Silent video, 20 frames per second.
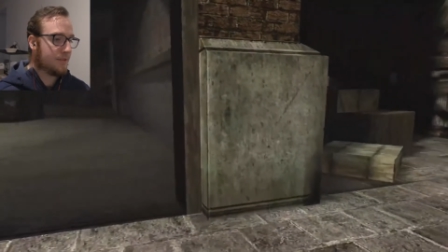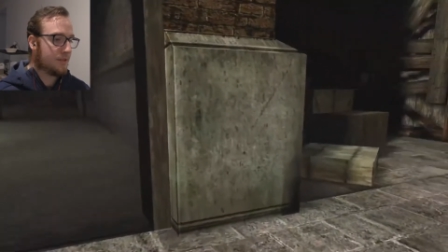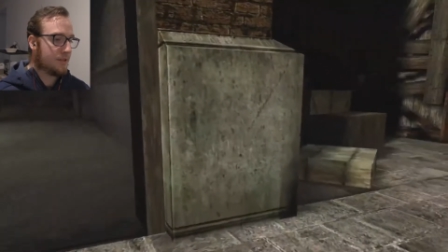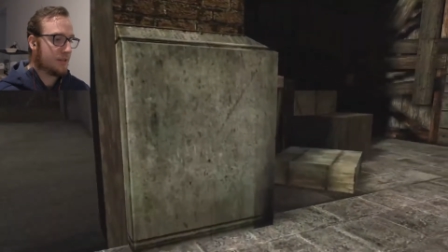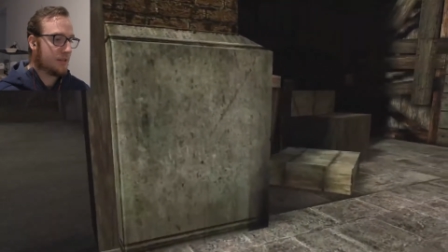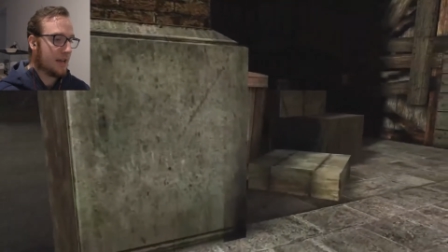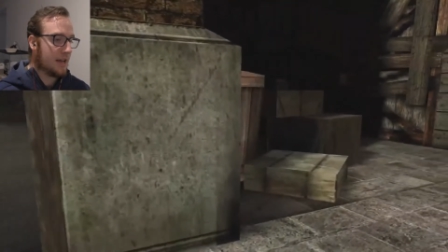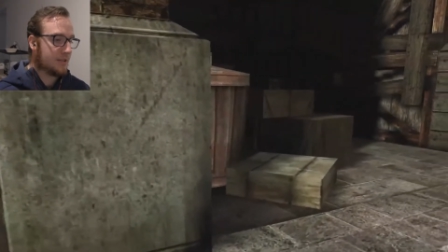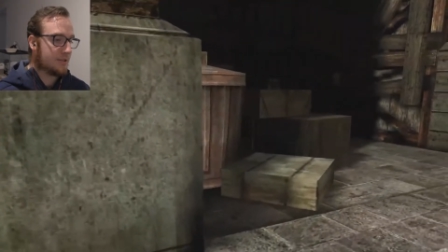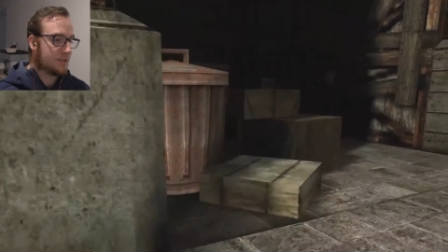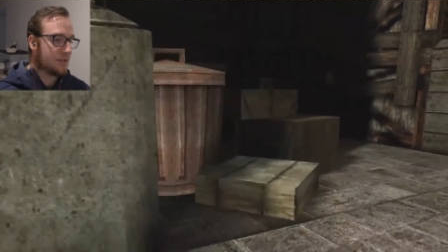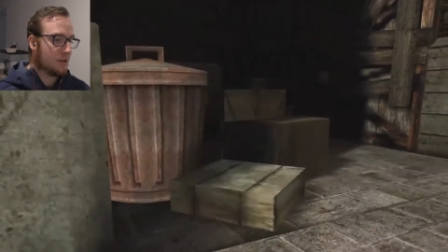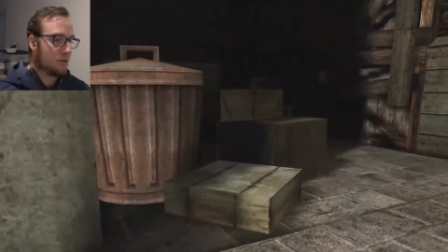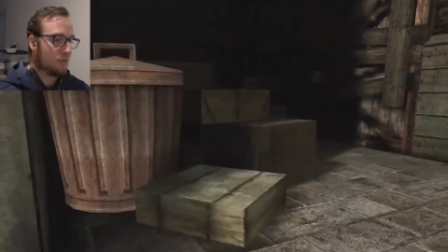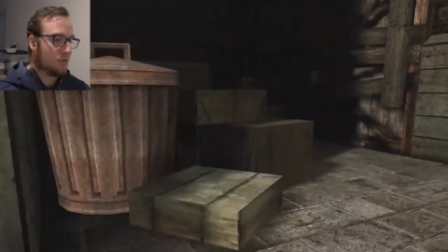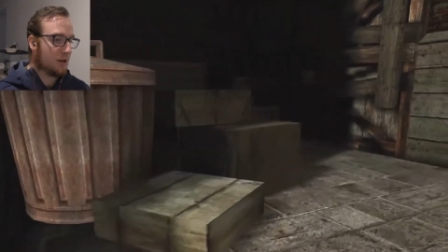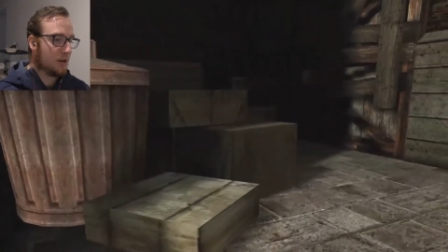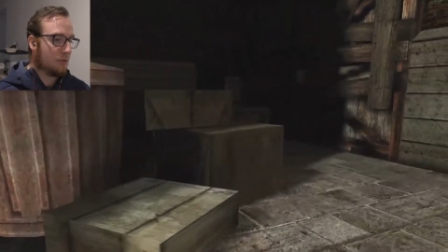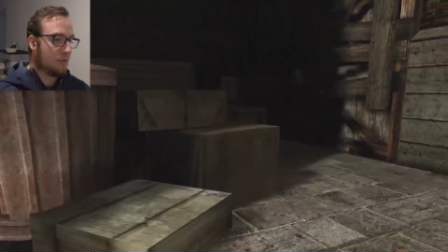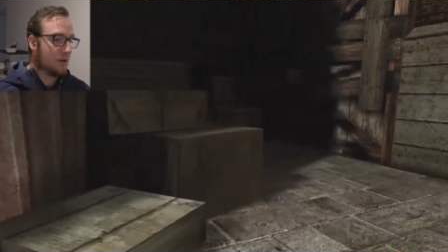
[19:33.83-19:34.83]
That's not
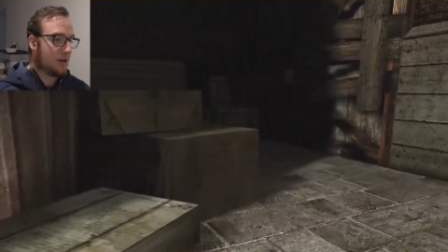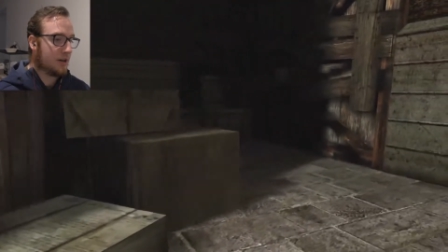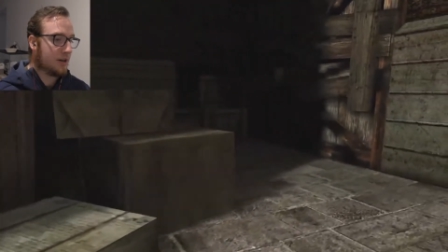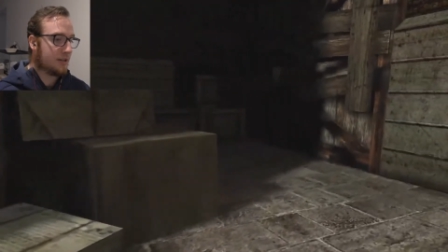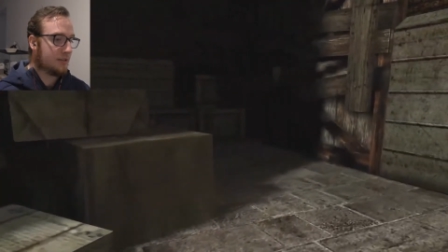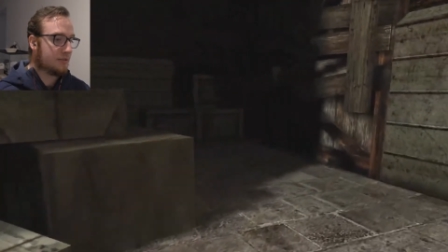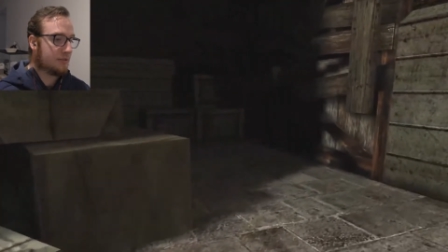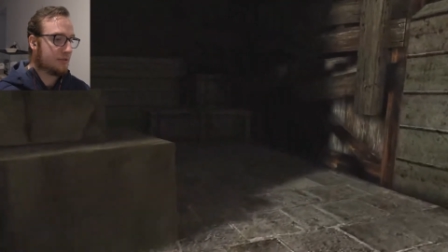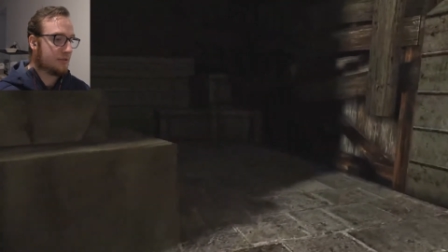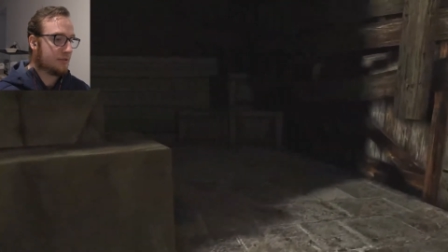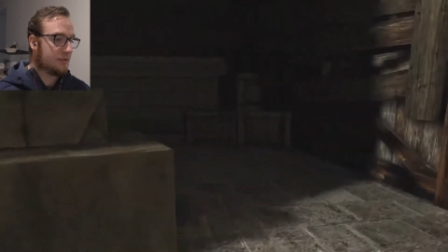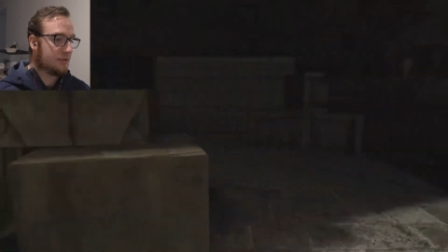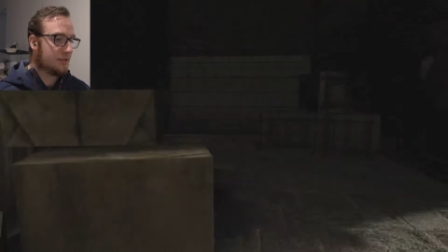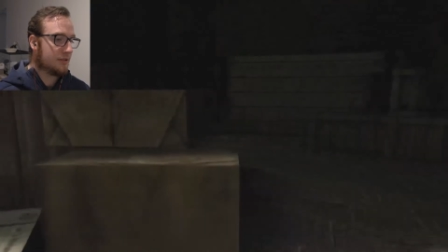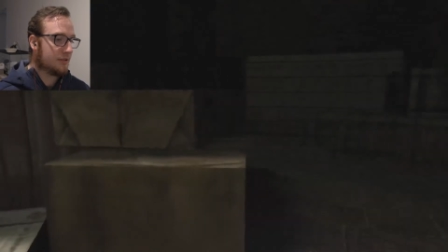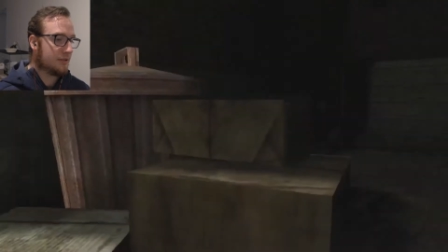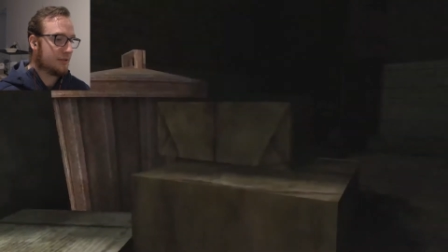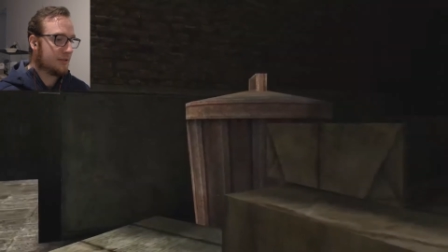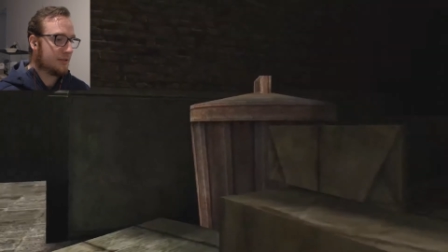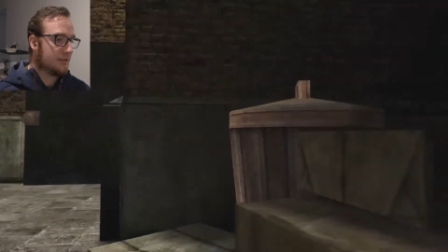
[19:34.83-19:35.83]
what I wanted.
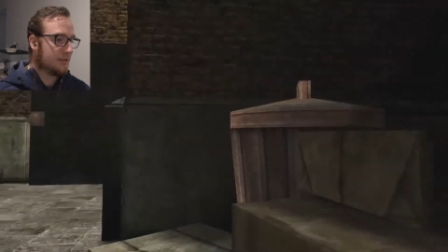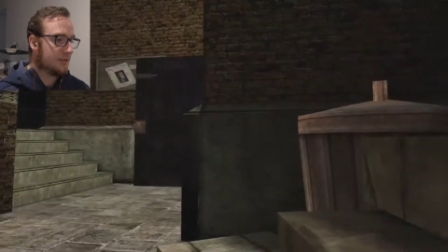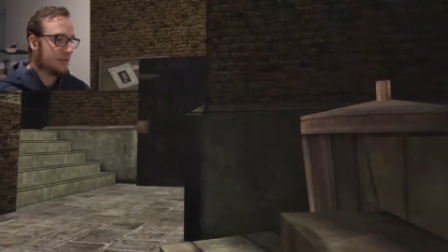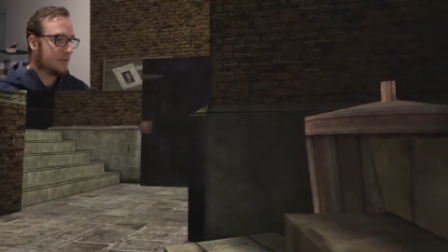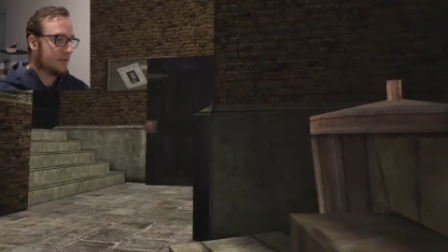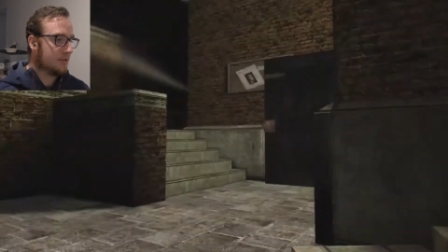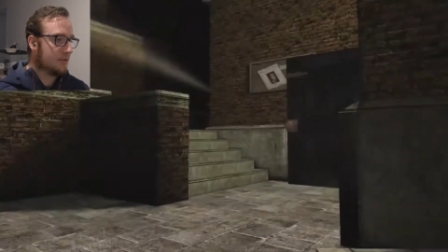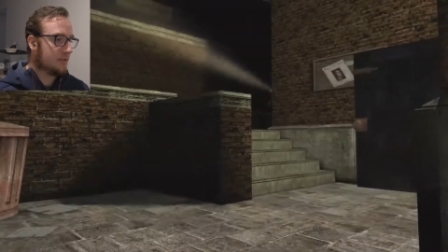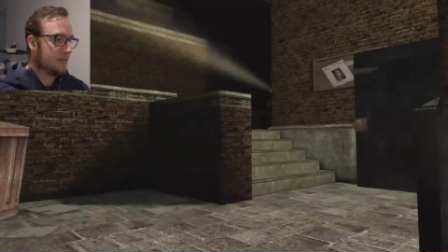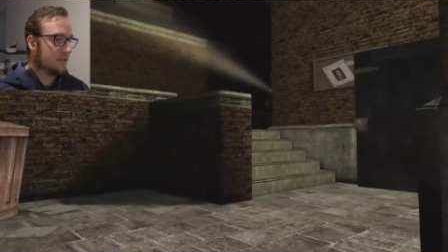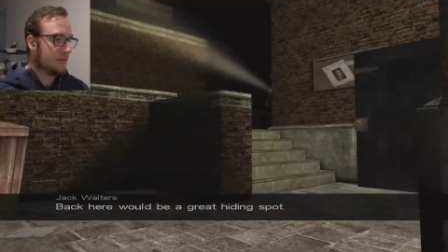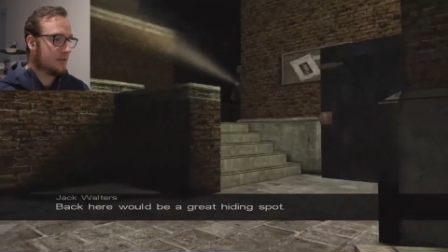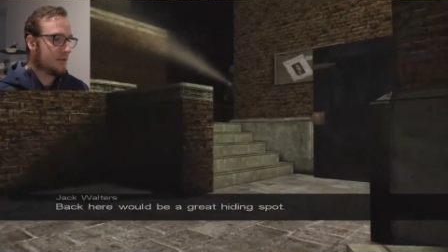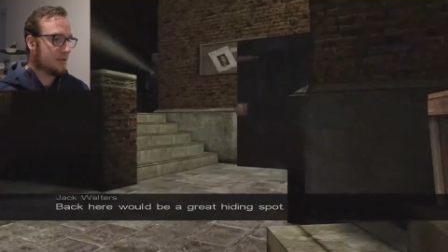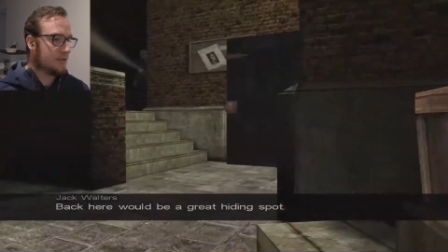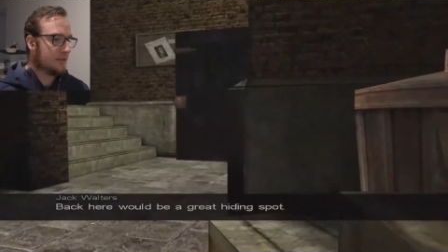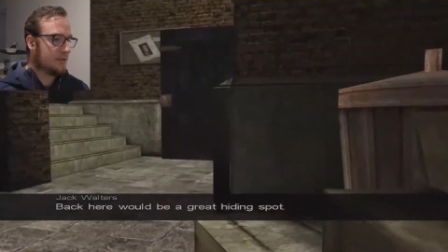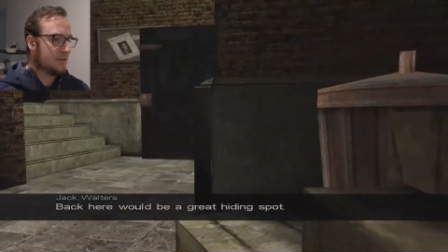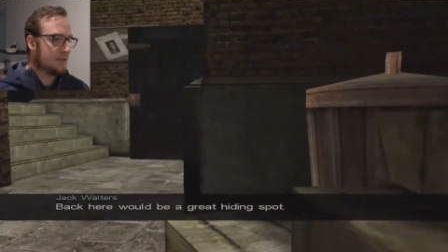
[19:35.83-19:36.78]
Back